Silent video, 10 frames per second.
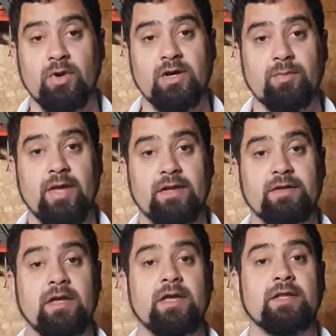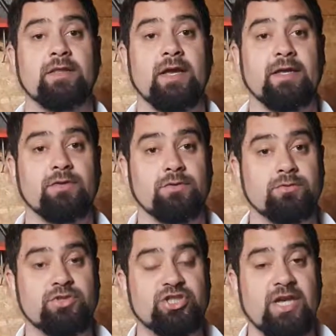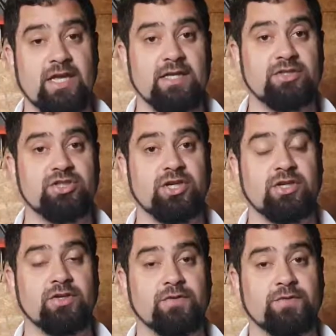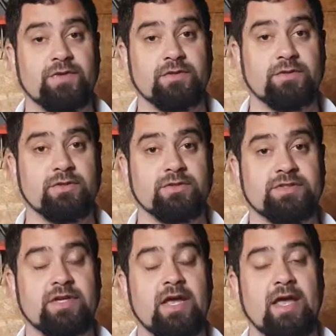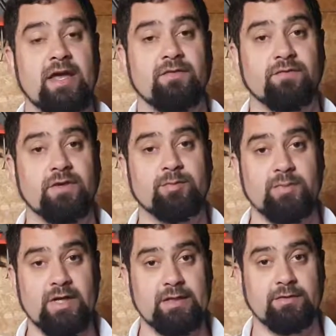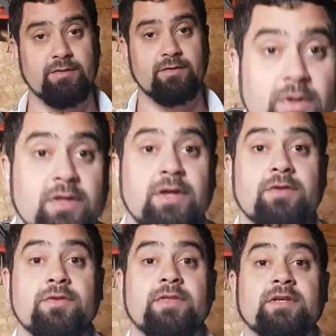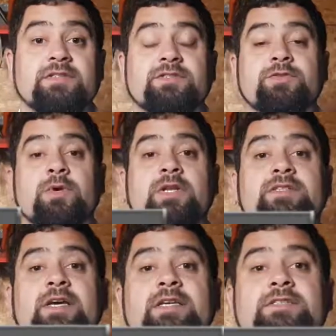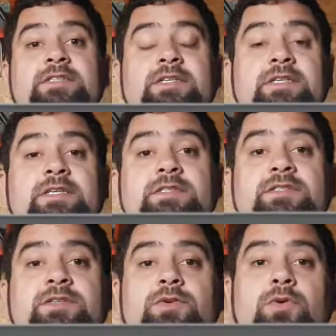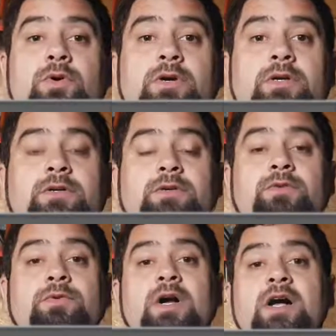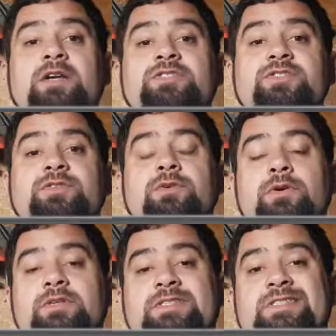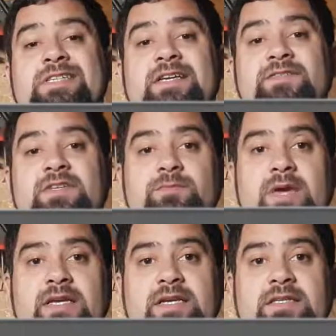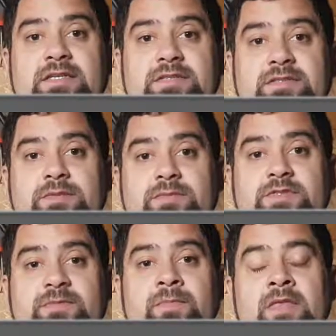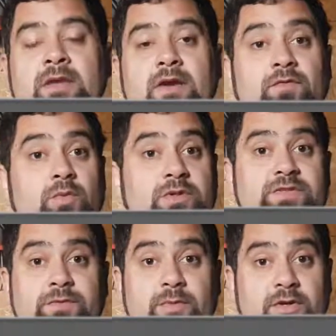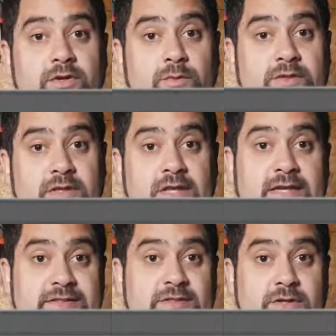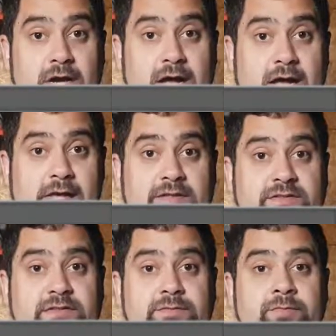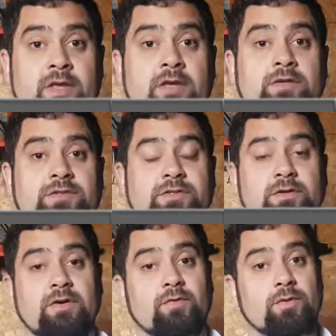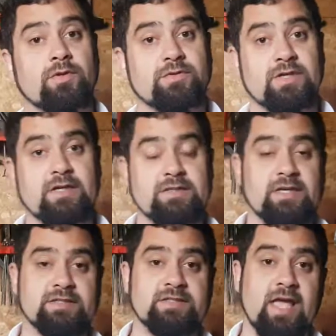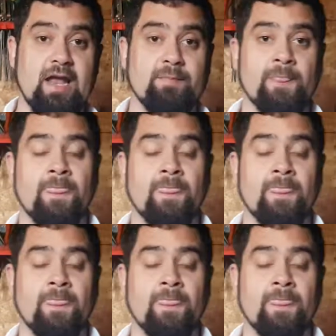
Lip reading: recommend that you change your filters every month. One of the other things that you want to test is your garage door safety mechanisms. Now everyone's familiar with the laser eyes, so everyone knows how to test that.